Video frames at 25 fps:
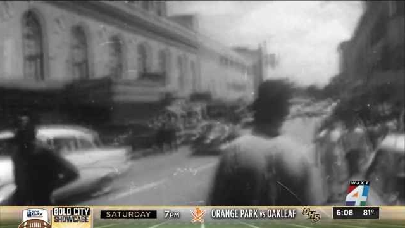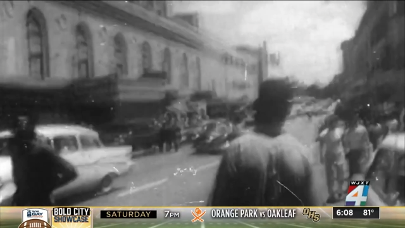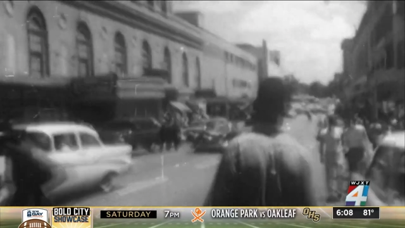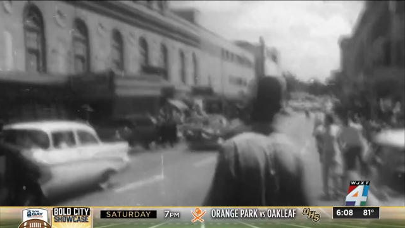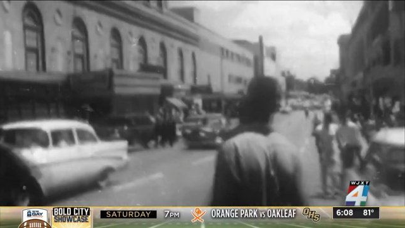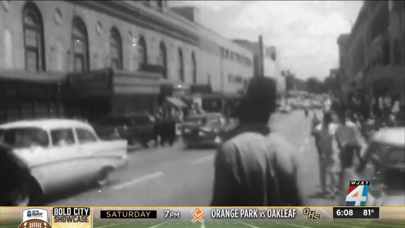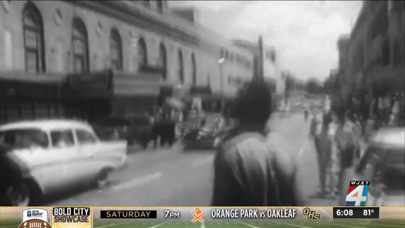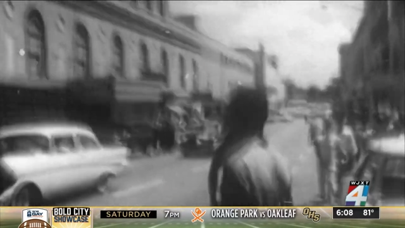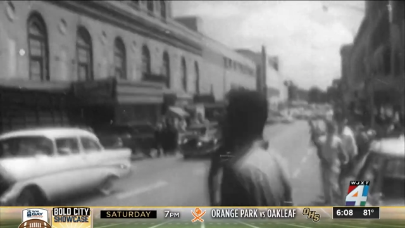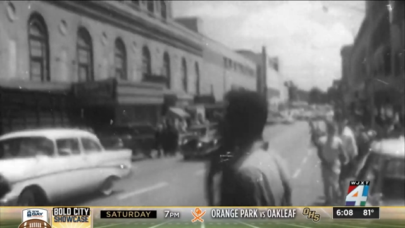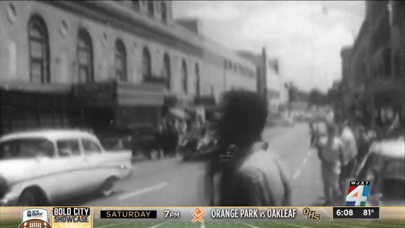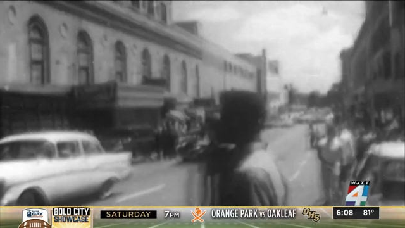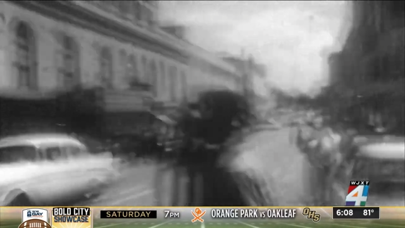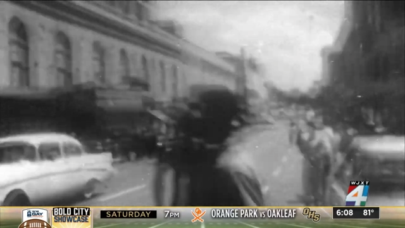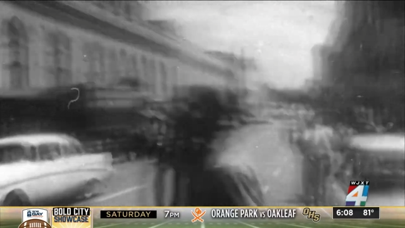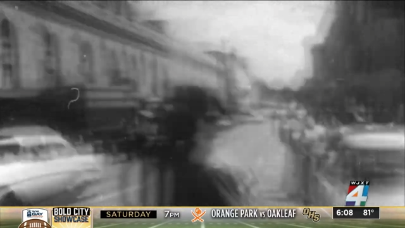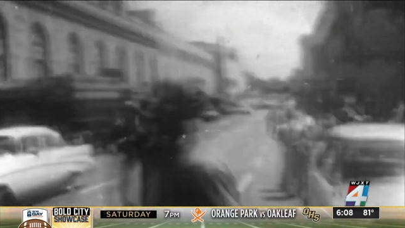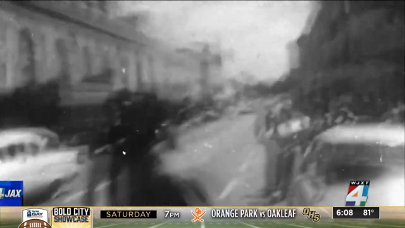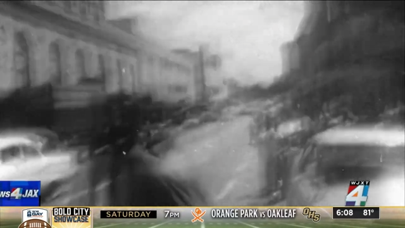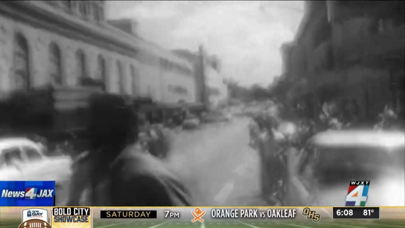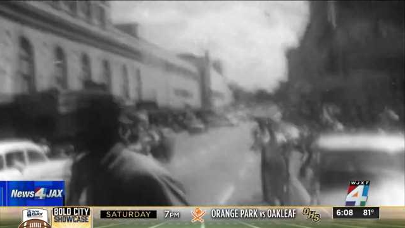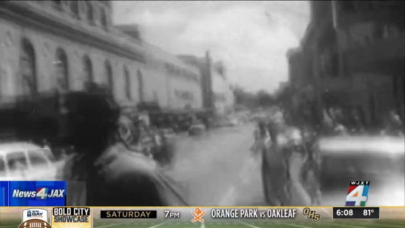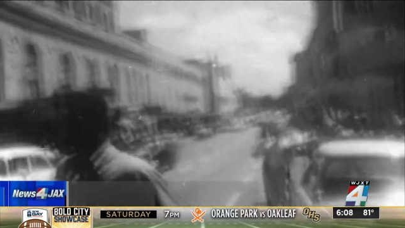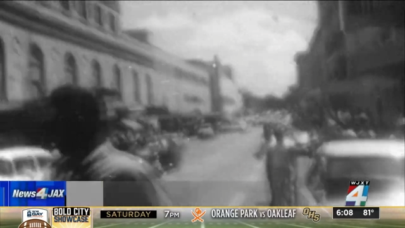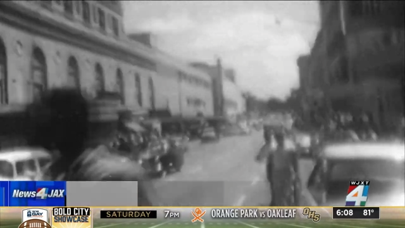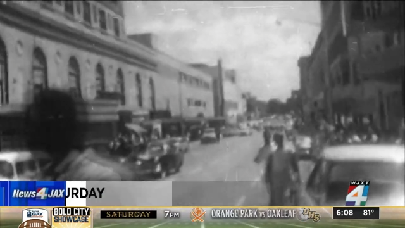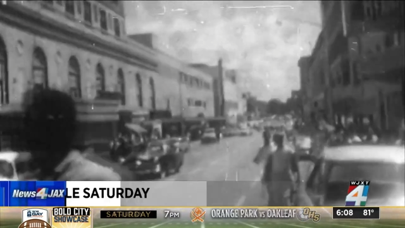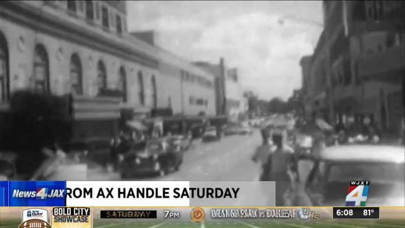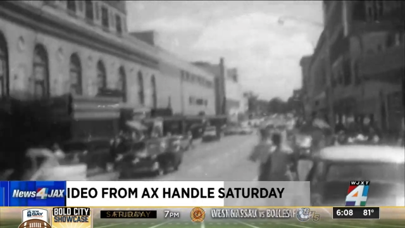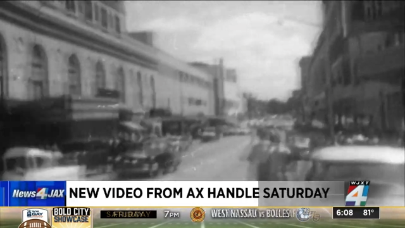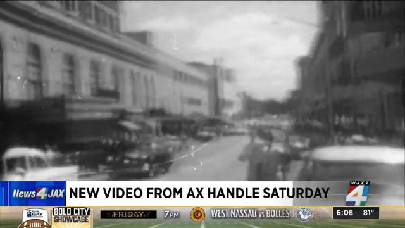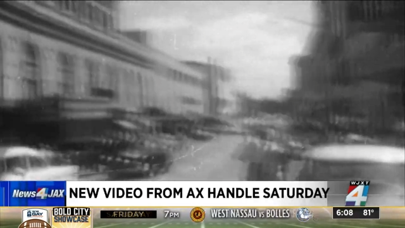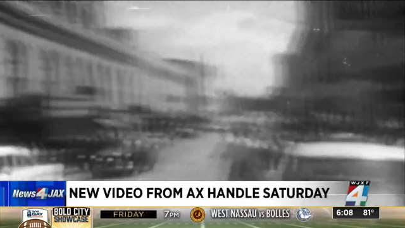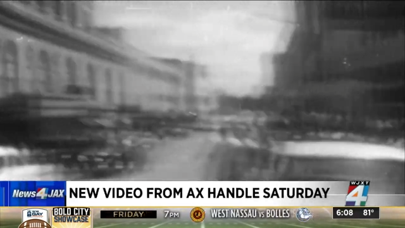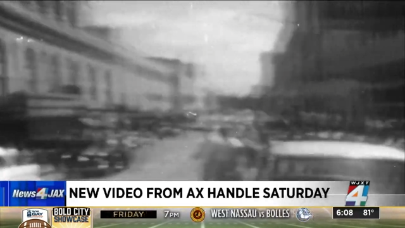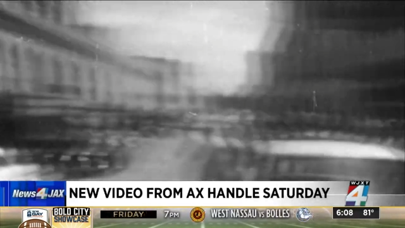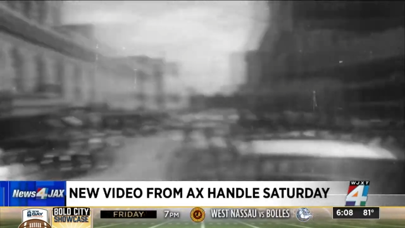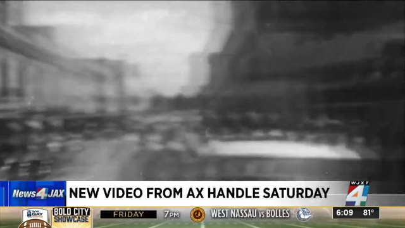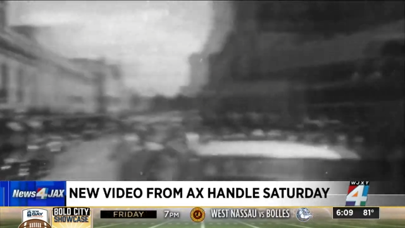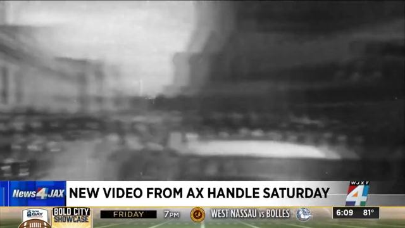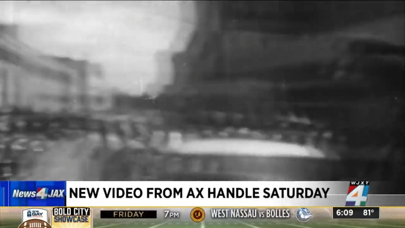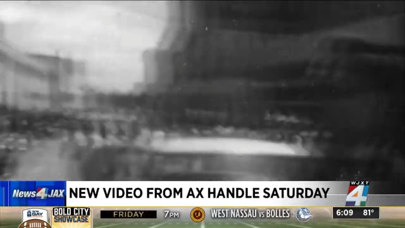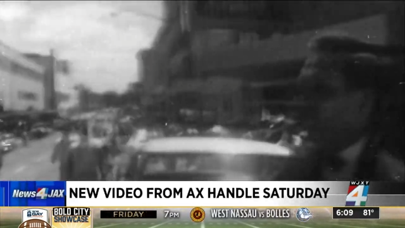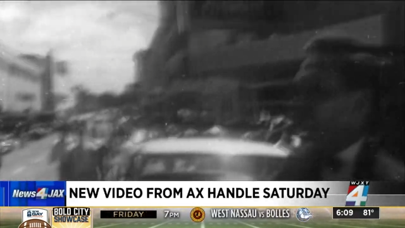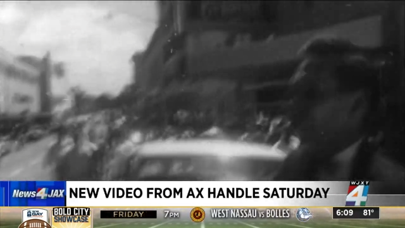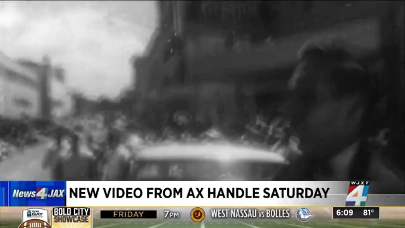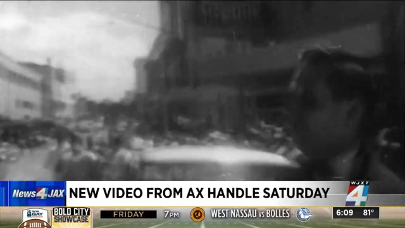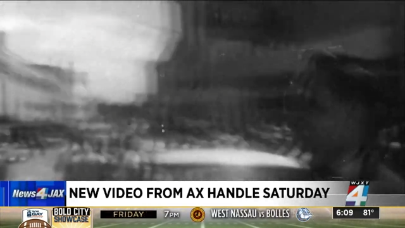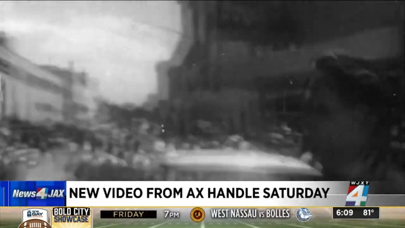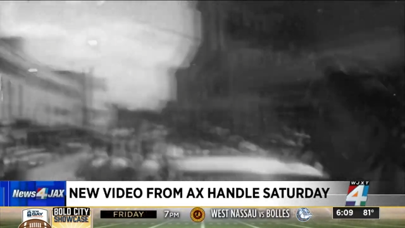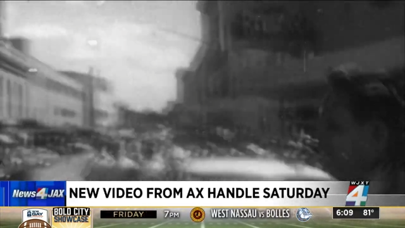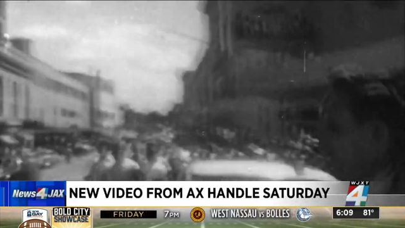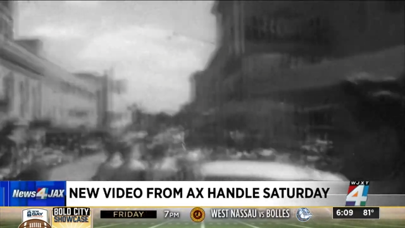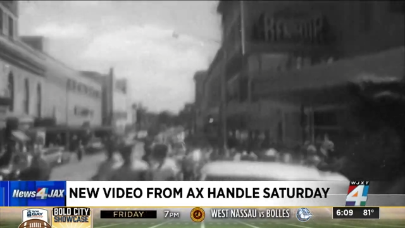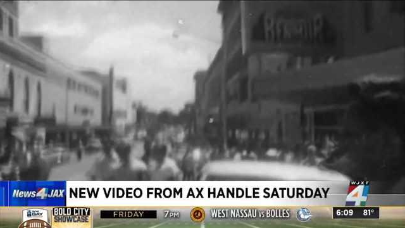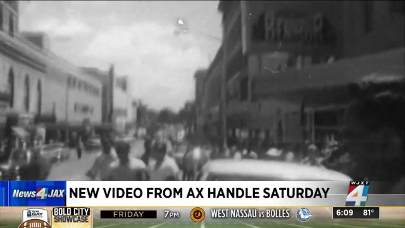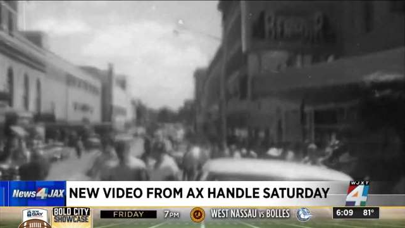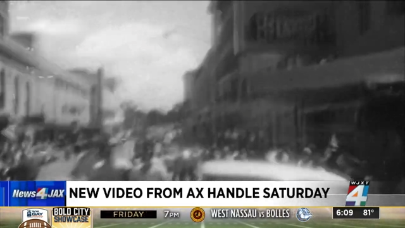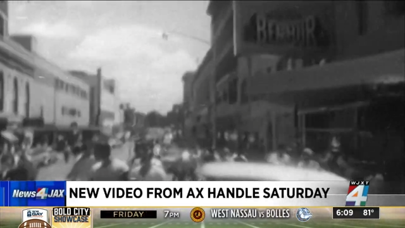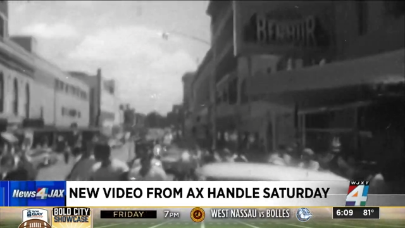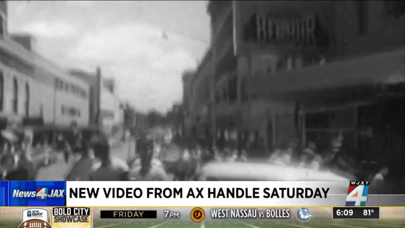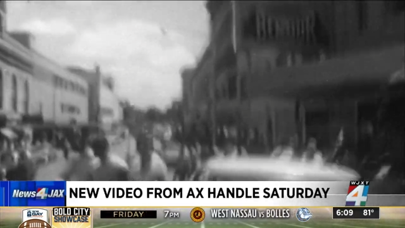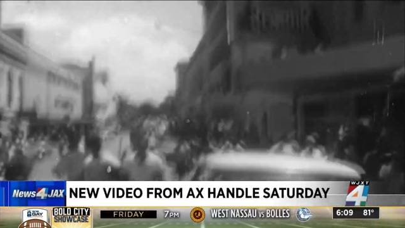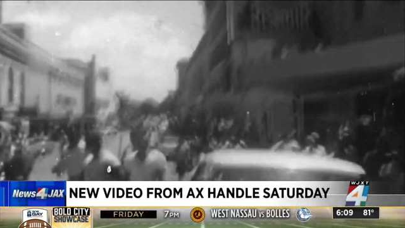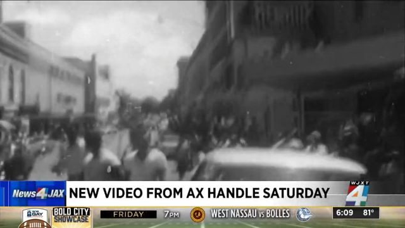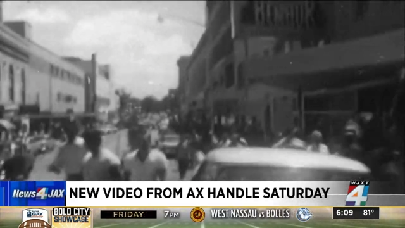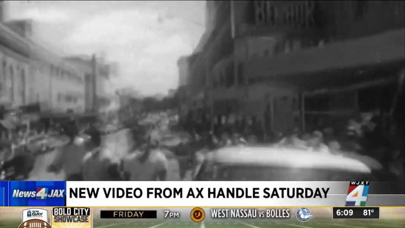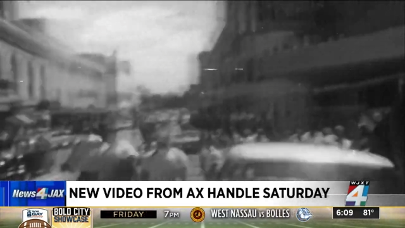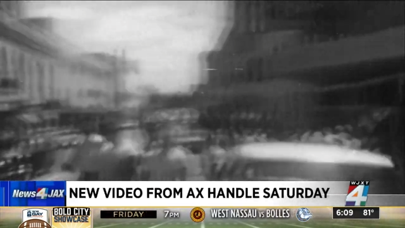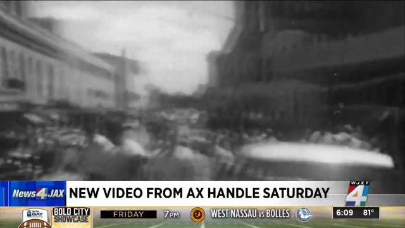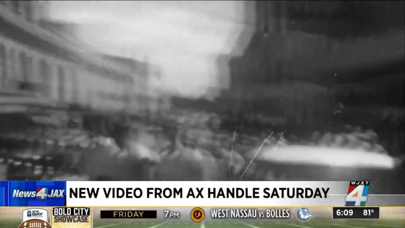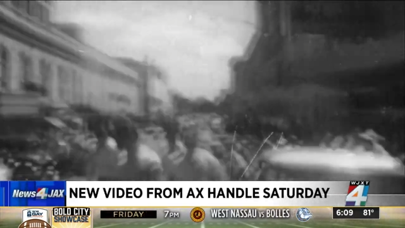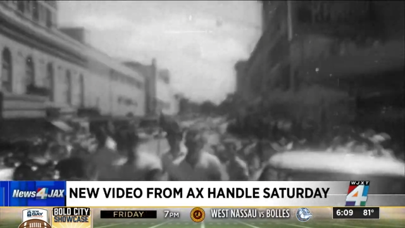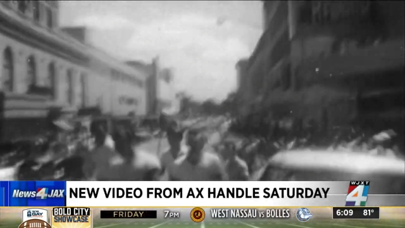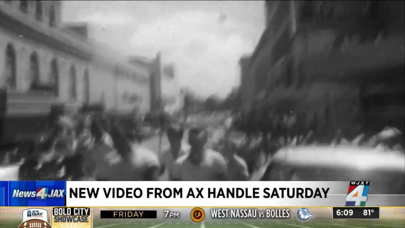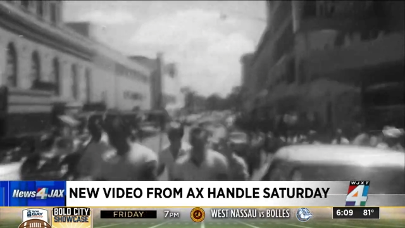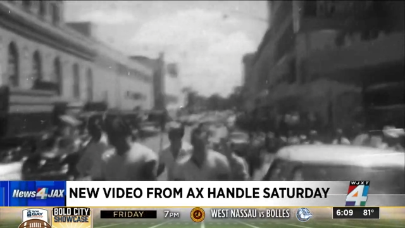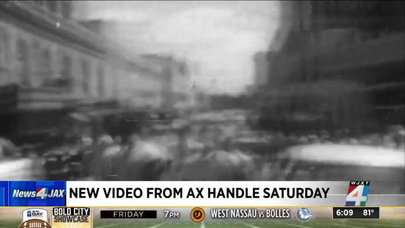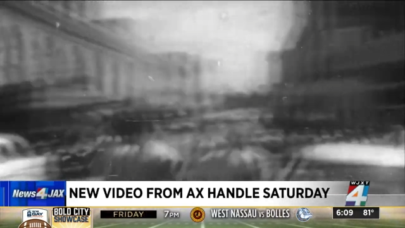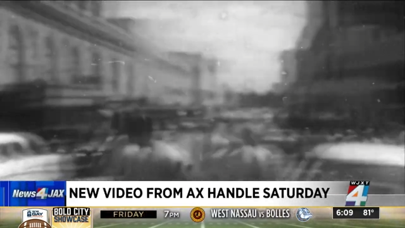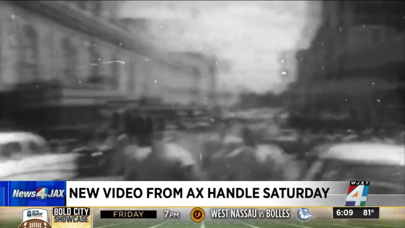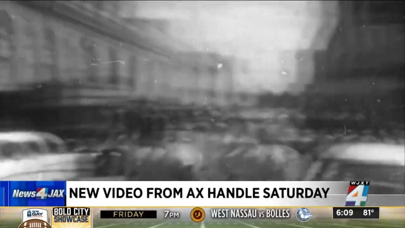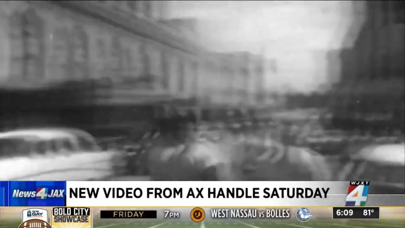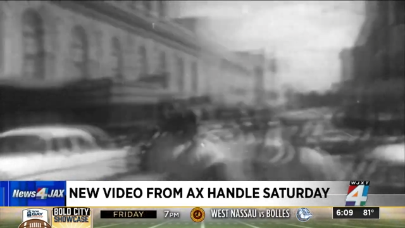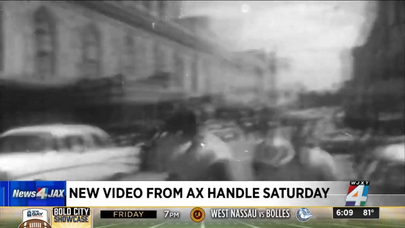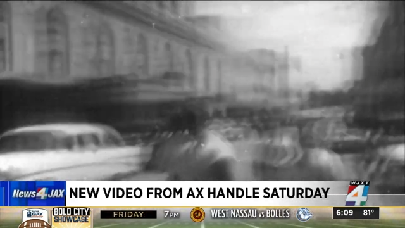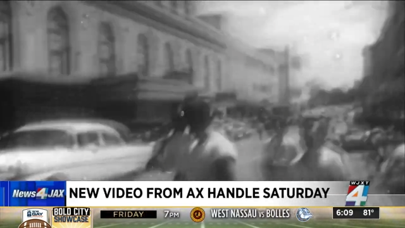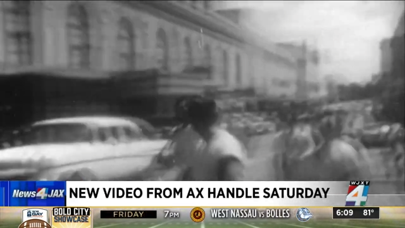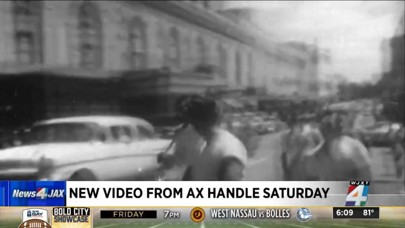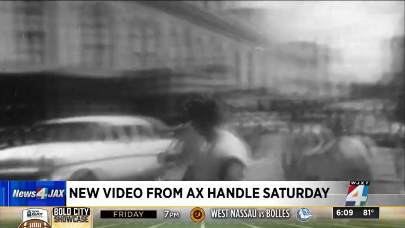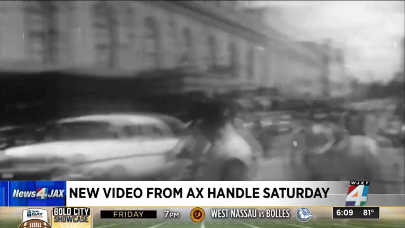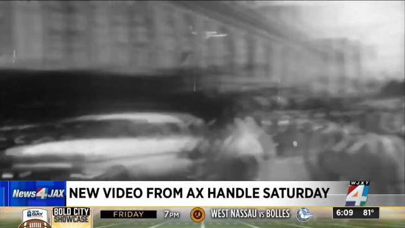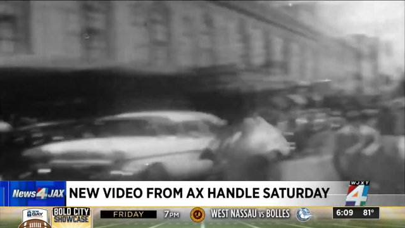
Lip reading: (no speaker visible)